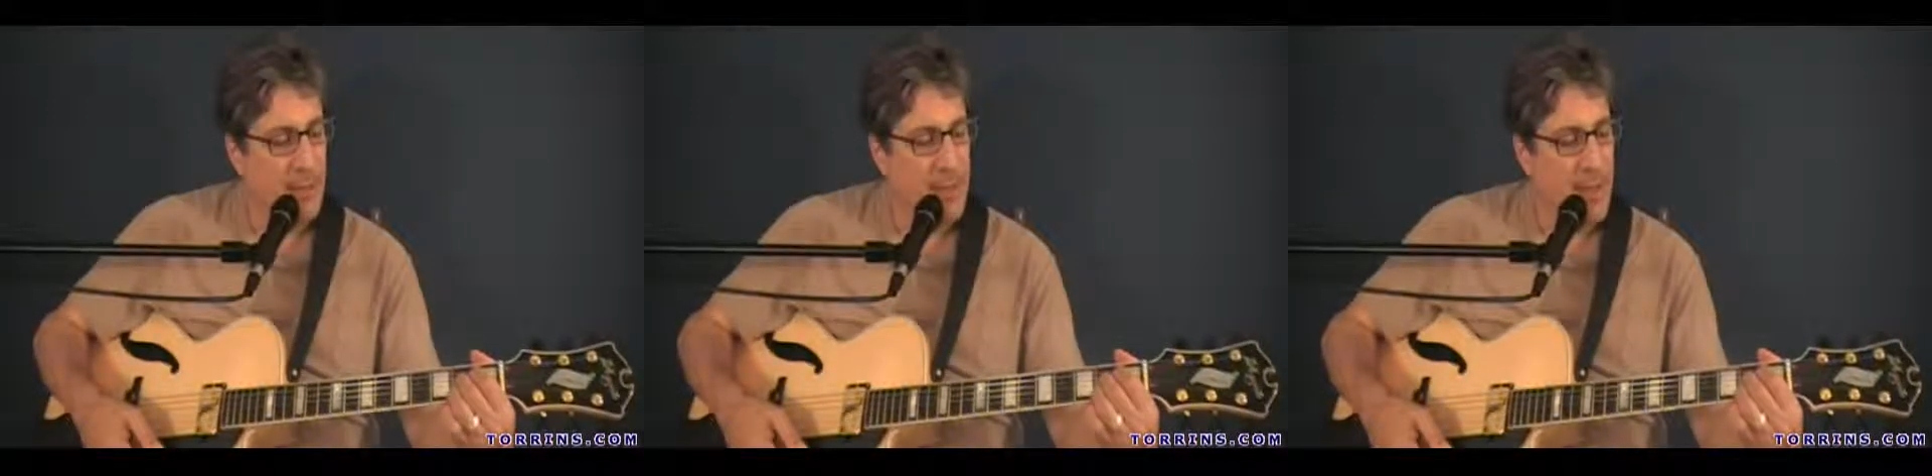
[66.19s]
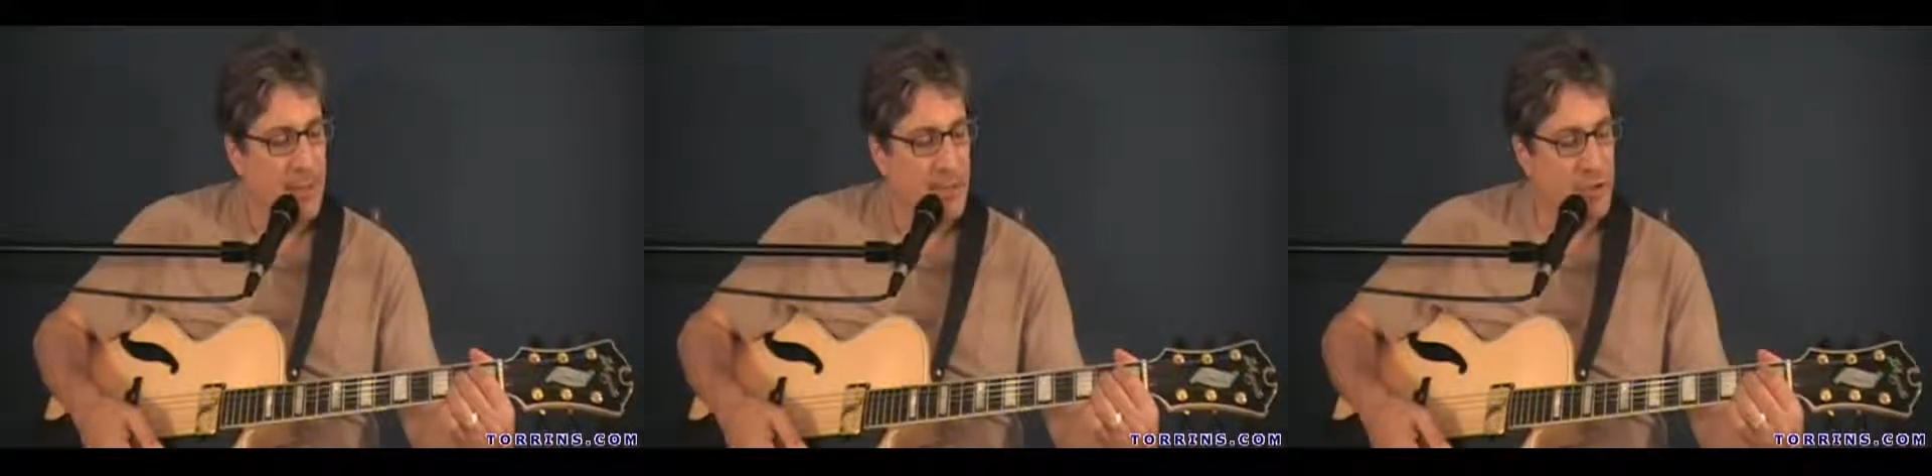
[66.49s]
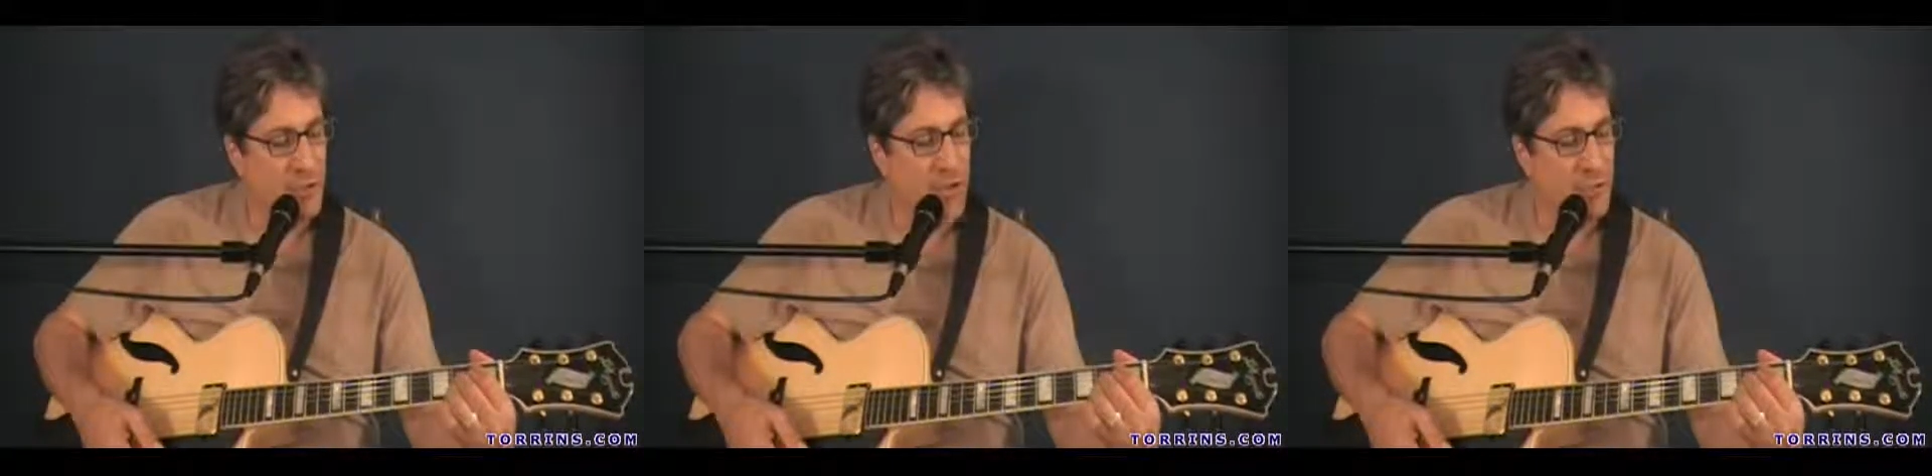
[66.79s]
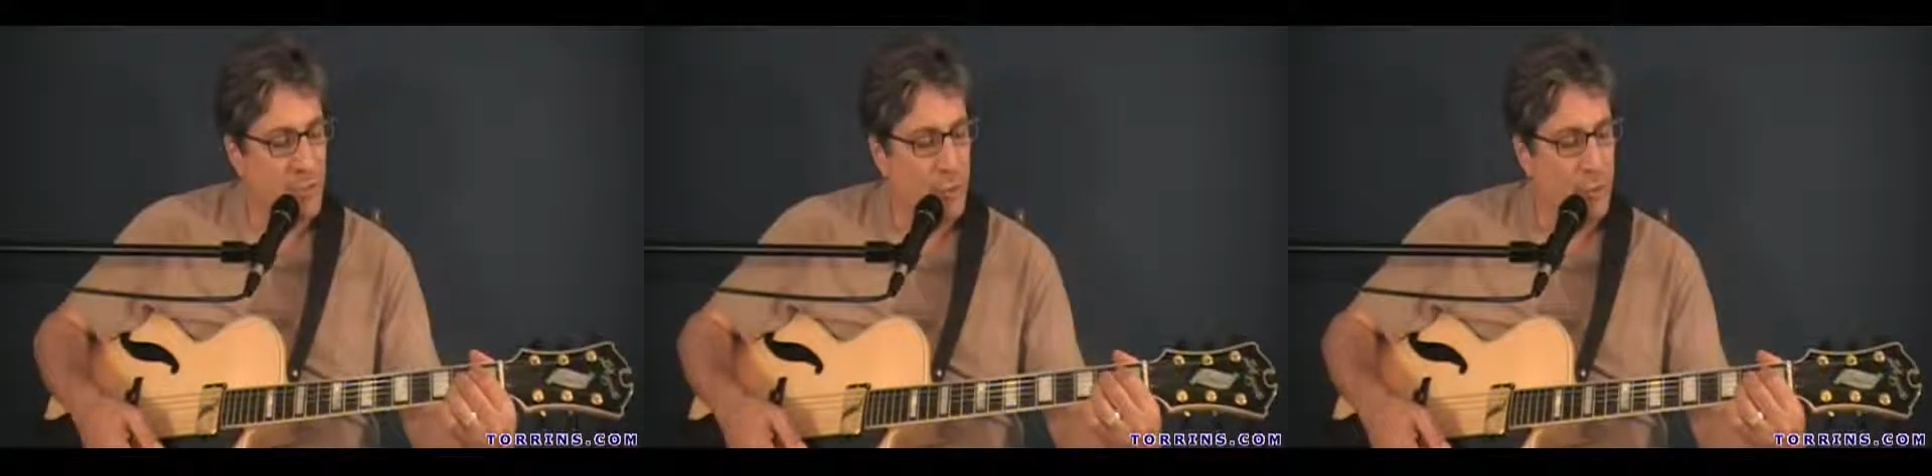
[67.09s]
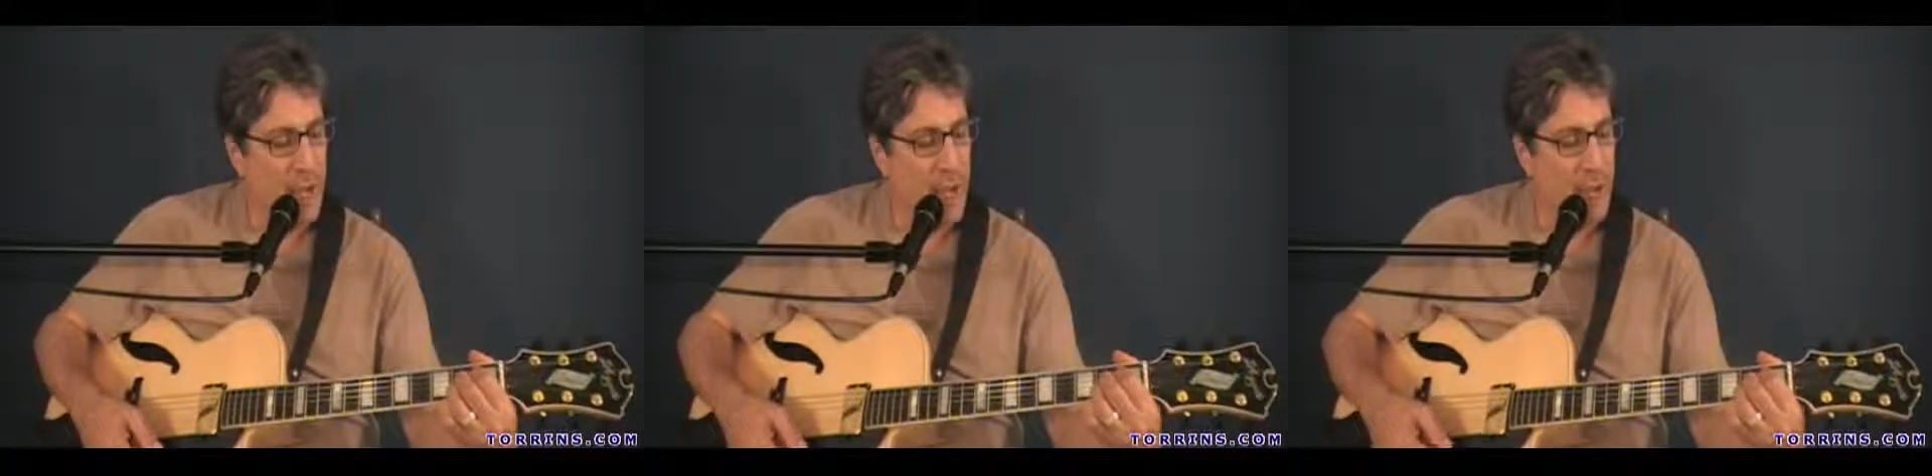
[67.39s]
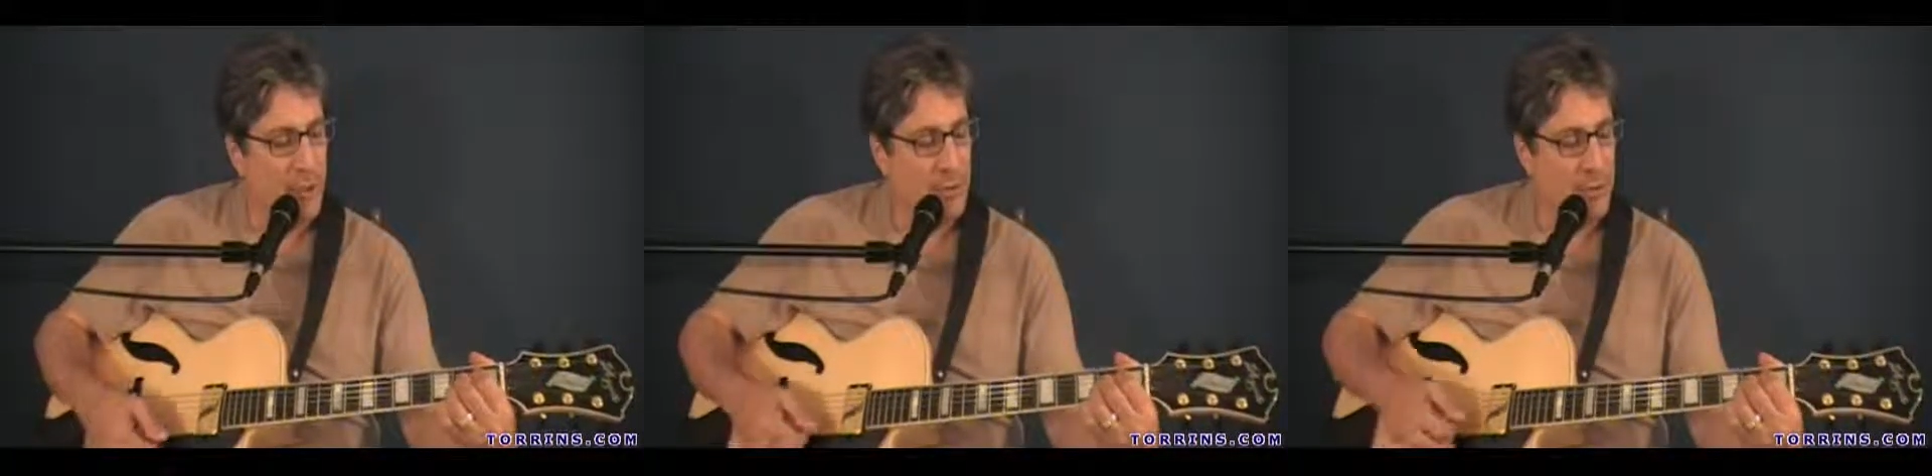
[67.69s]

Now you still have room now